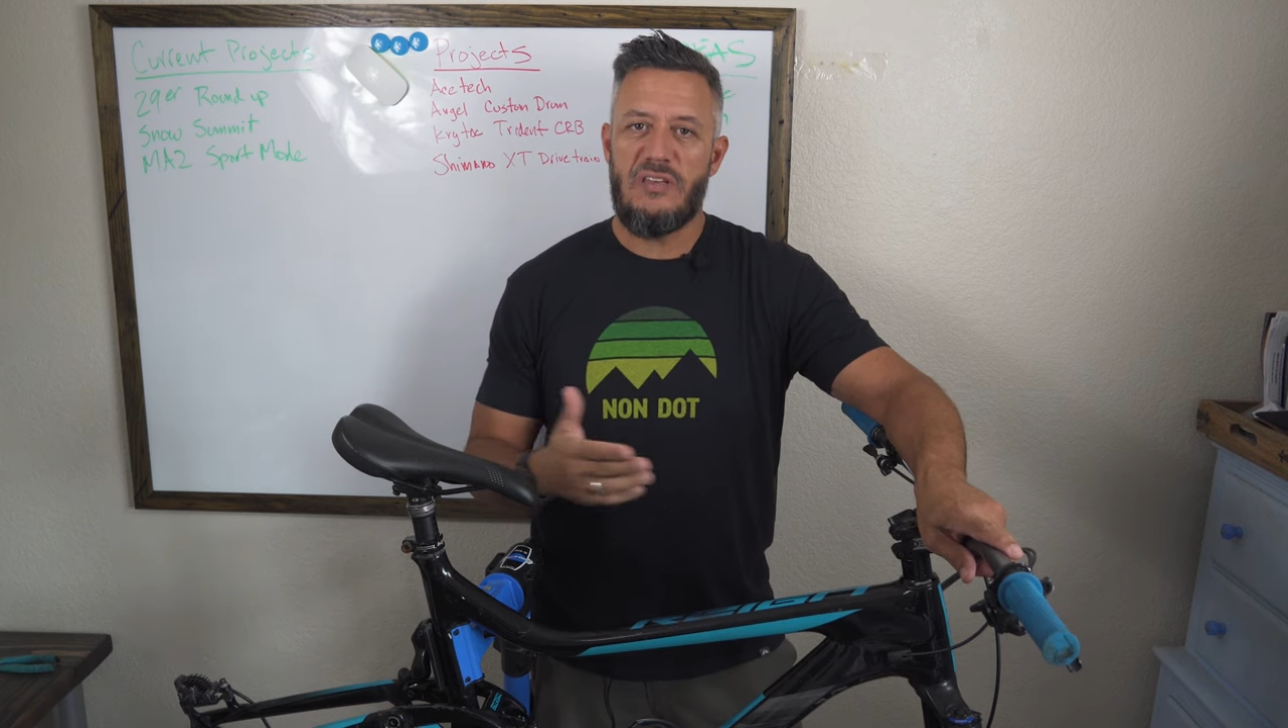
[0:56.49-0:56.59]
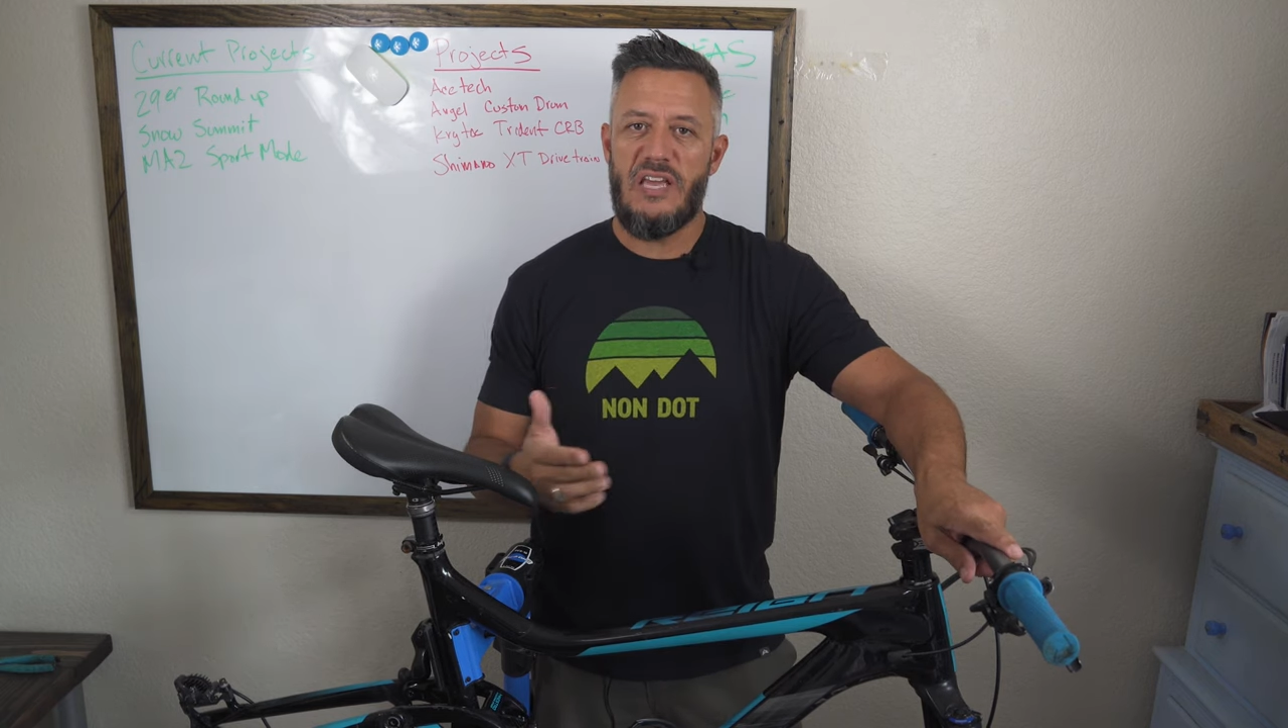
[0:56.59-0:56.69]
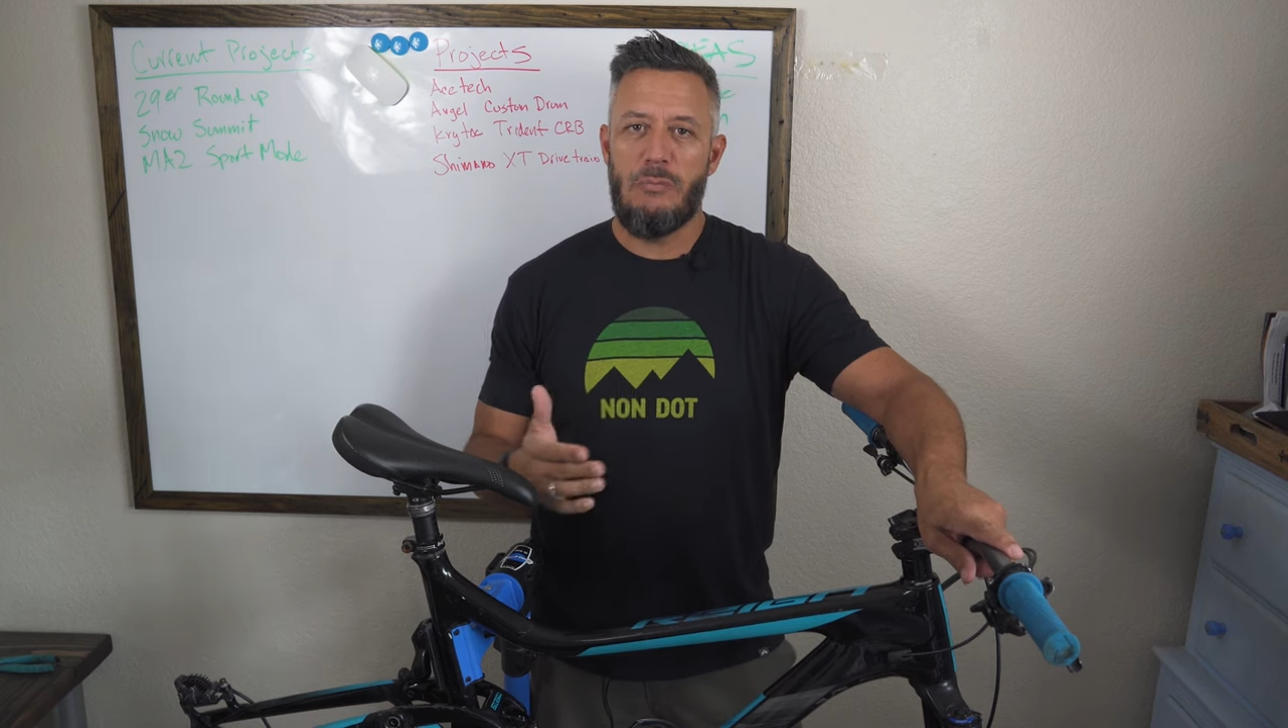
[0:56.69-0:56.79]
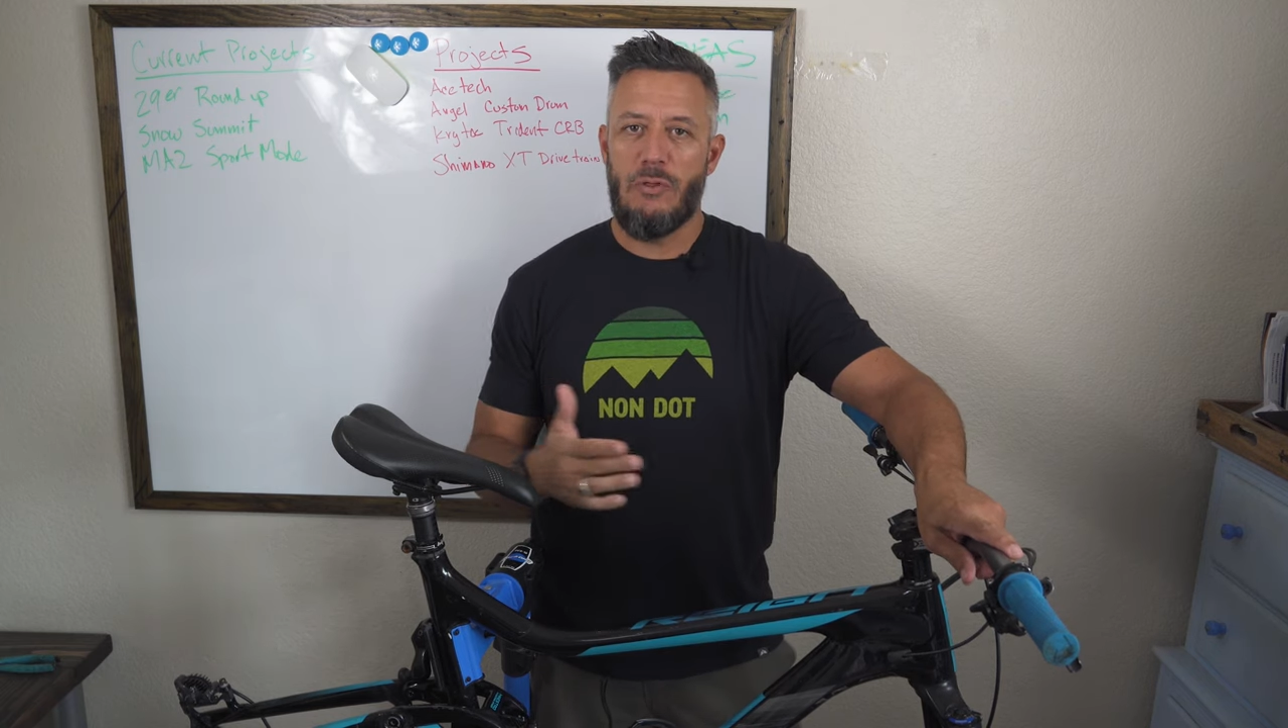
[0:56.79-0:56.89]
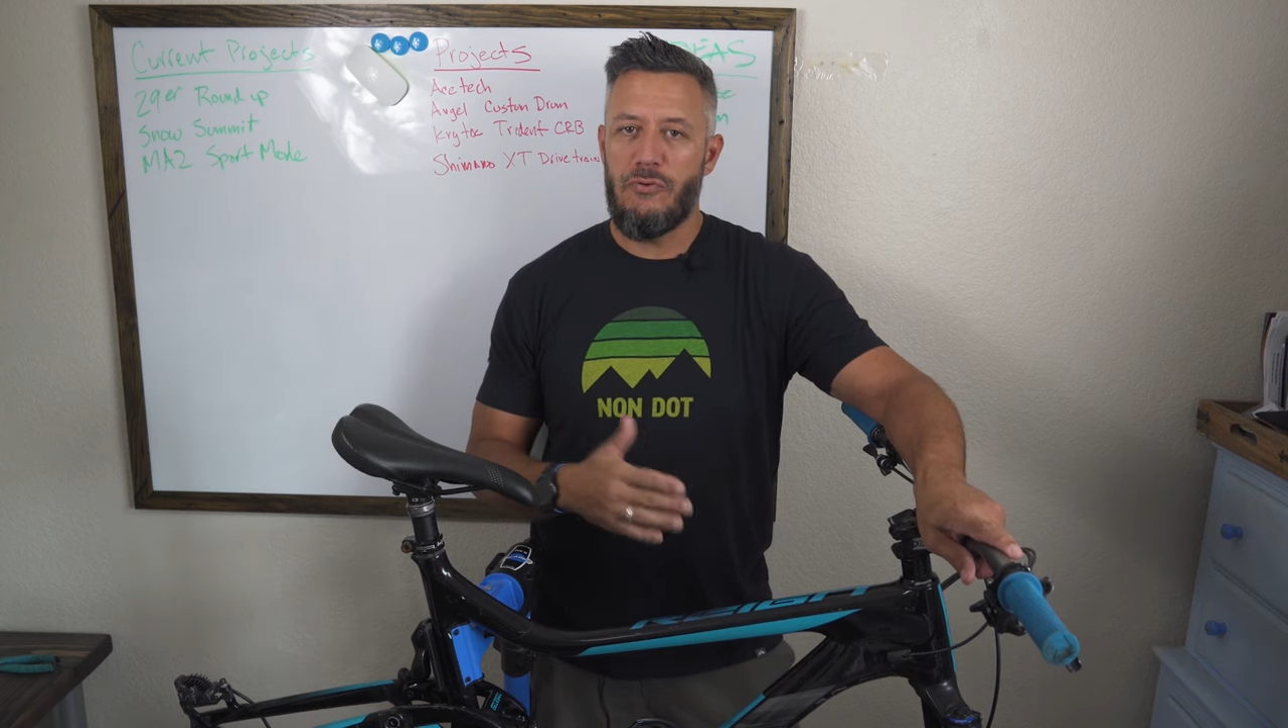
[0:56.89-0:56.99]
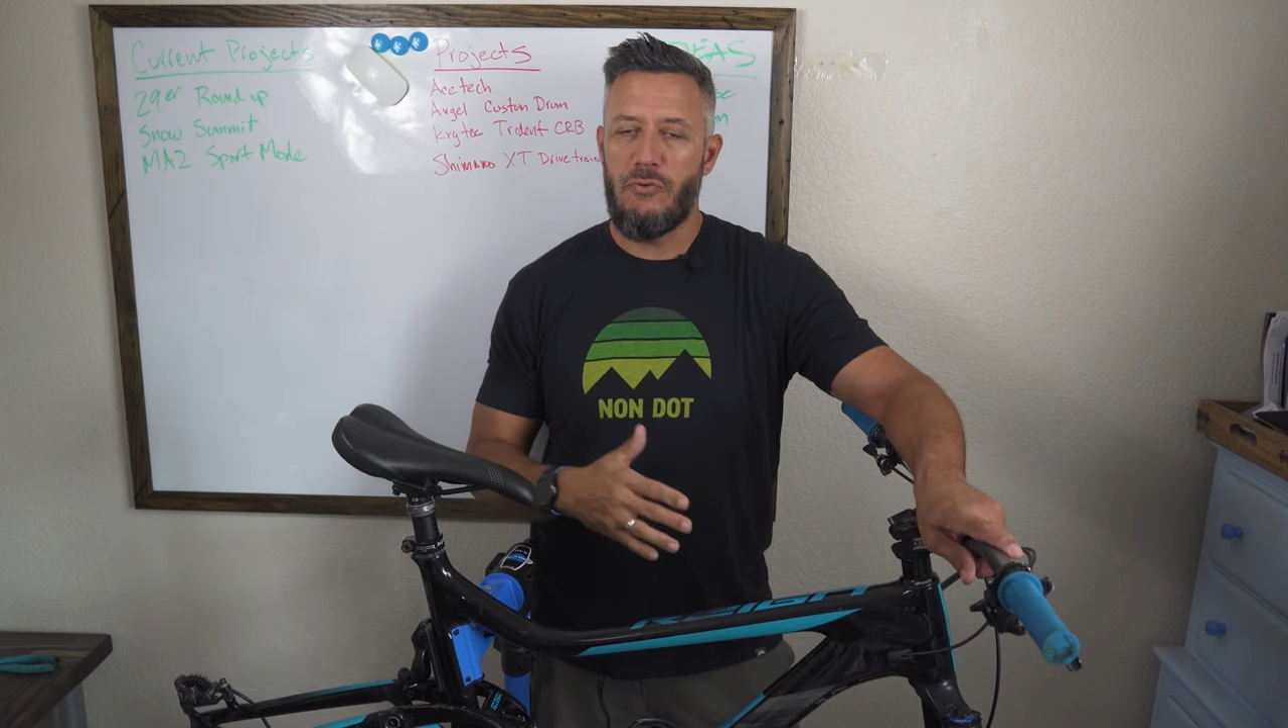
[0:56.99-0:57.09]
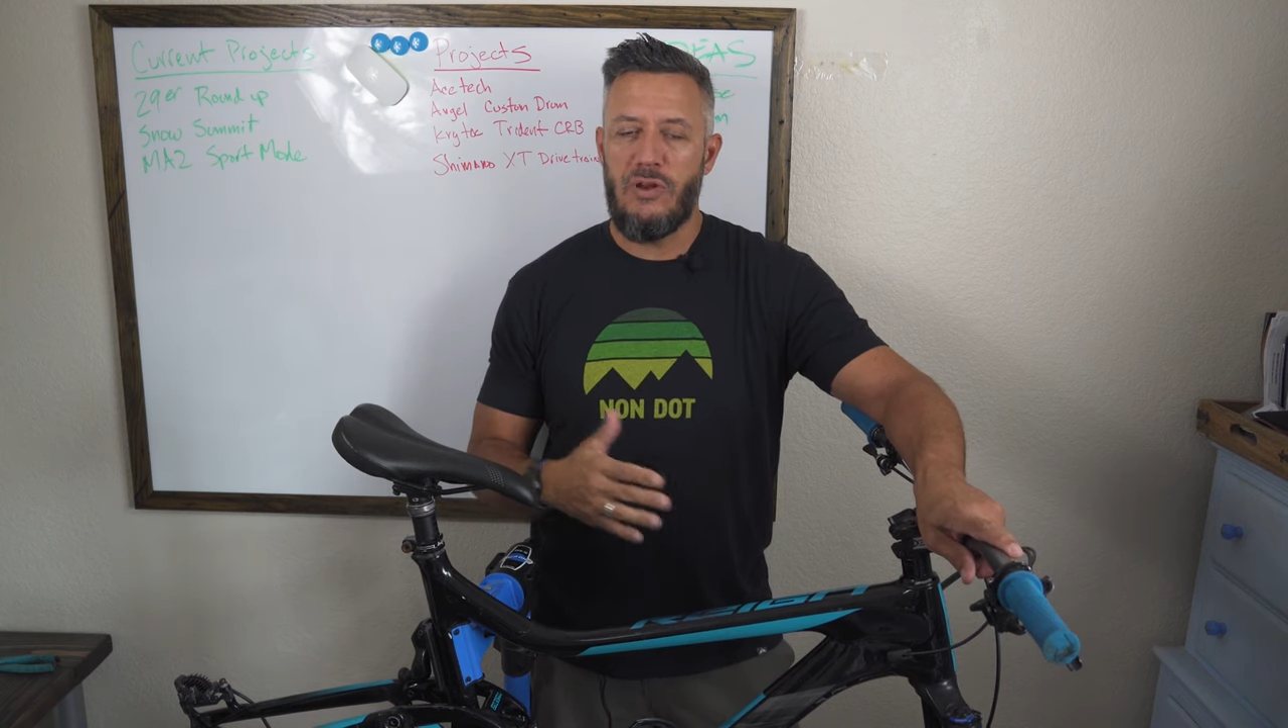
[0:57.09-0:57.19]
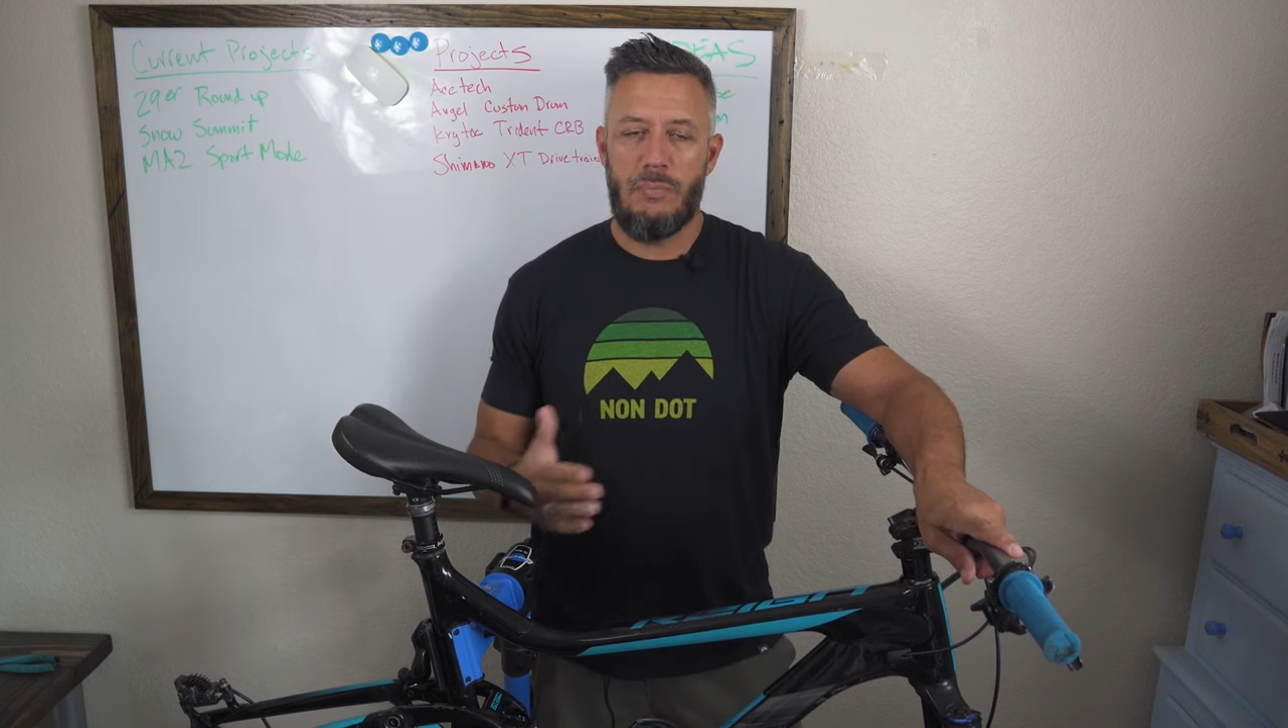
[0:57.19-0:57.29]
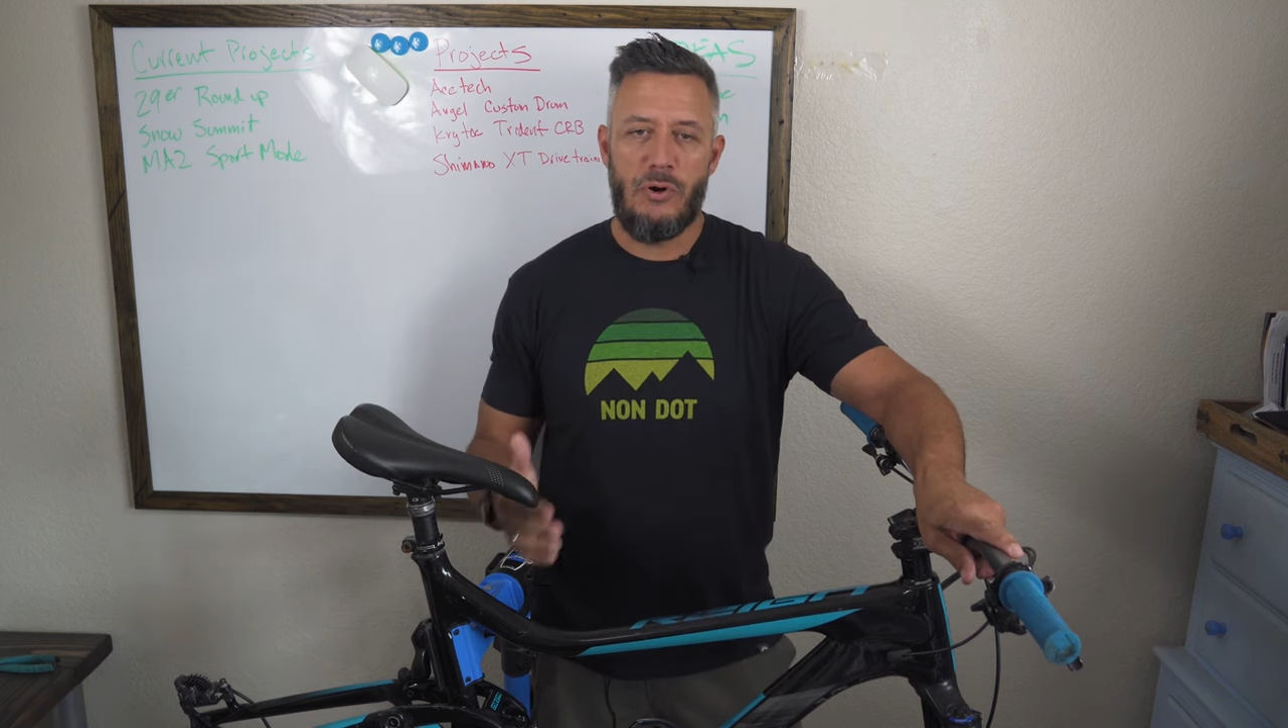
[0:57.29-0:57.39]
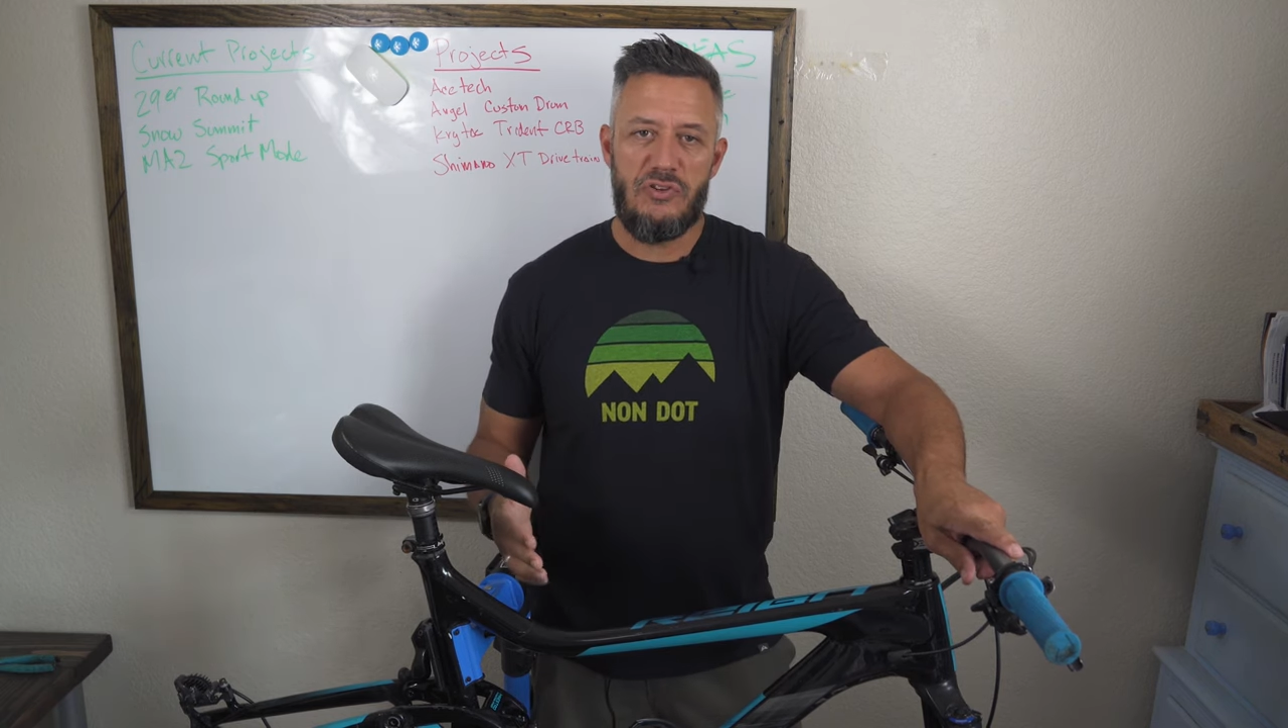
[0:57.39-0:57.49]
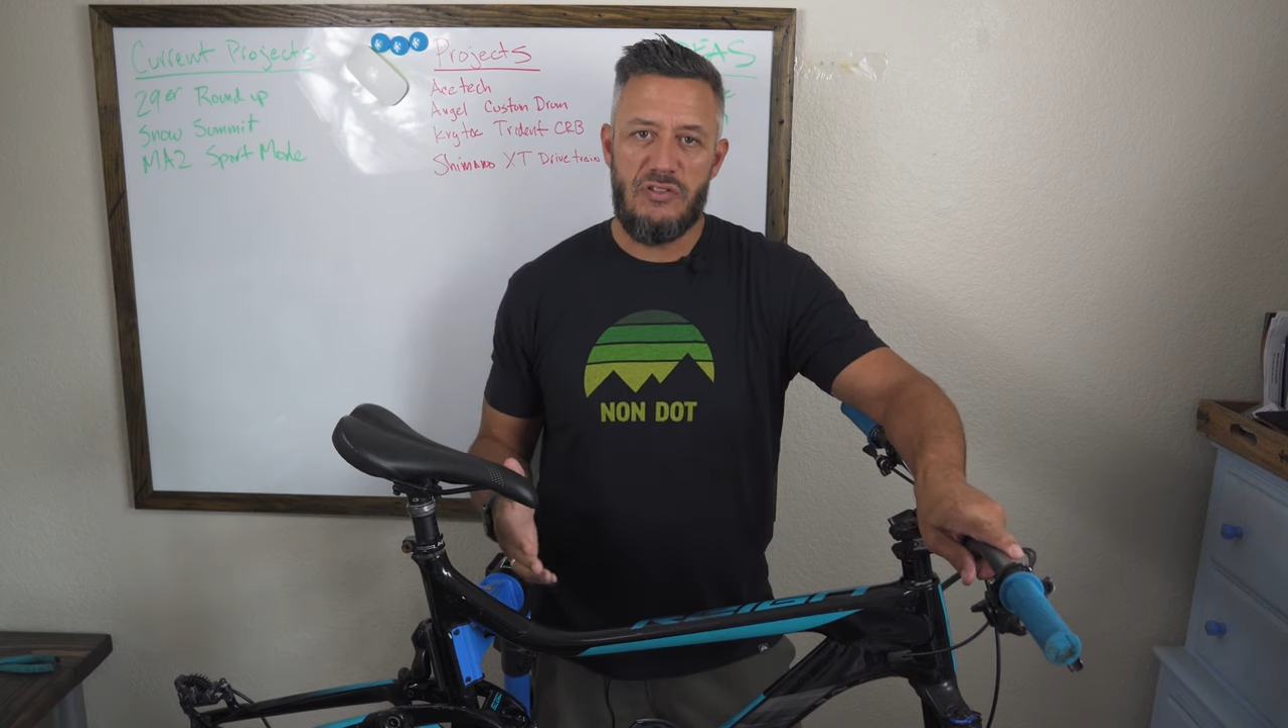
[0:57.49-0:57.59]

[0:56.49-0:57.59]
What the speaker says: cable through any parts